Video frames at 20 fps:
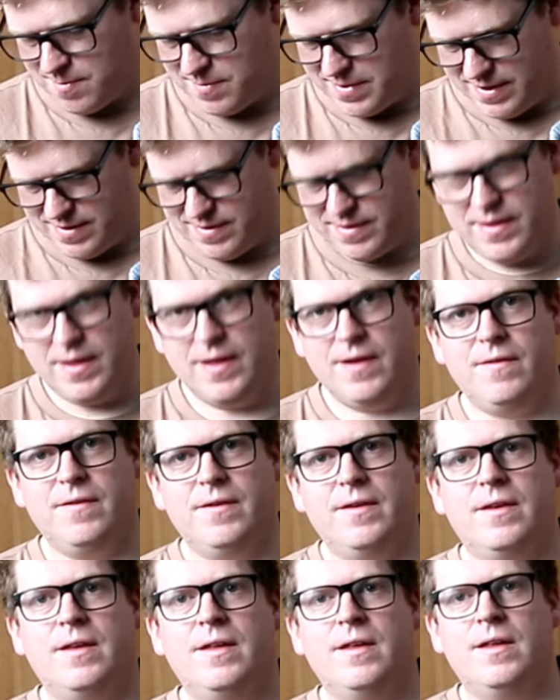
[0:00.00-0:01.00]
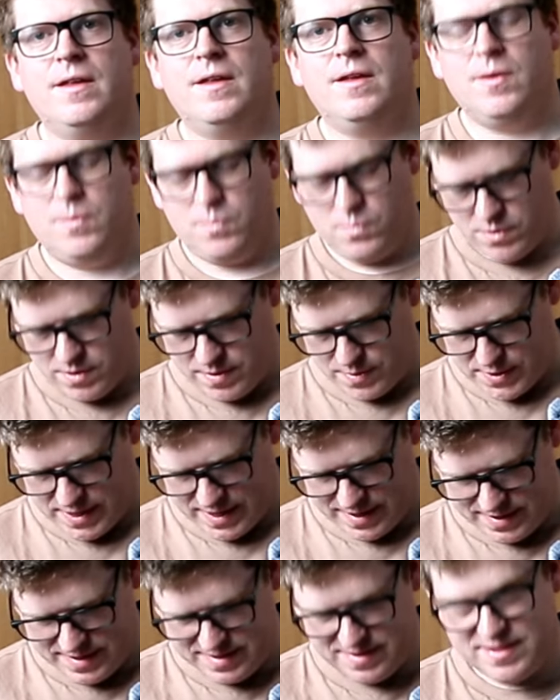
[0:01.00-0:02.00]
being there and where our
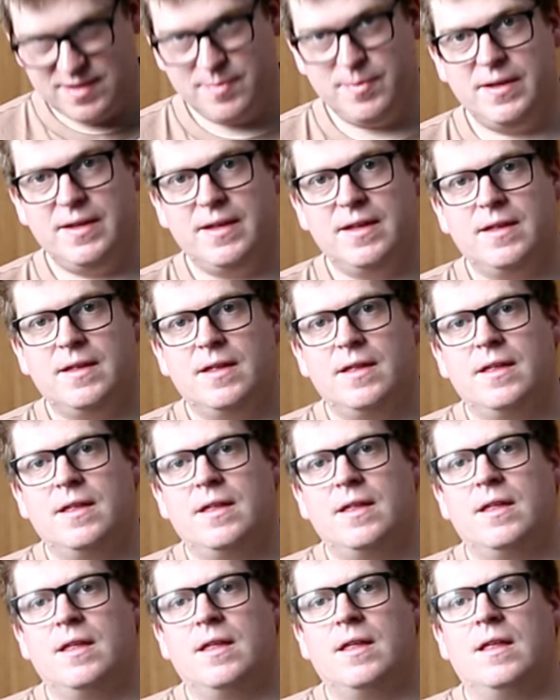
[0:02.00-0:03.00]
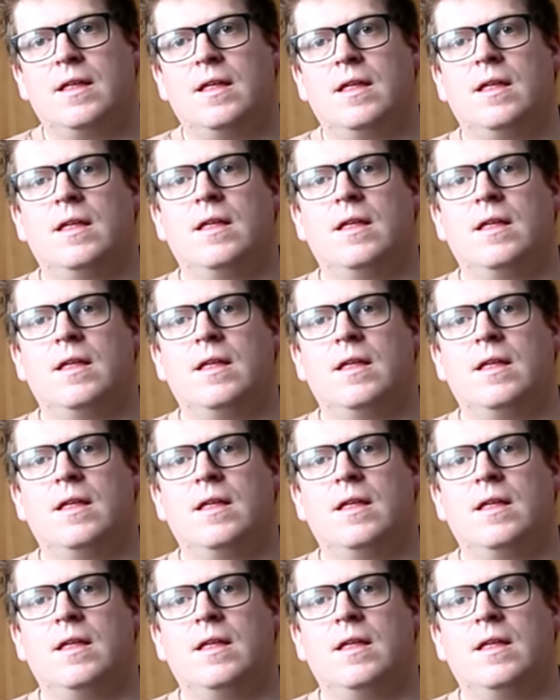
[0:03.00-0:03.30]
hand needs to be. And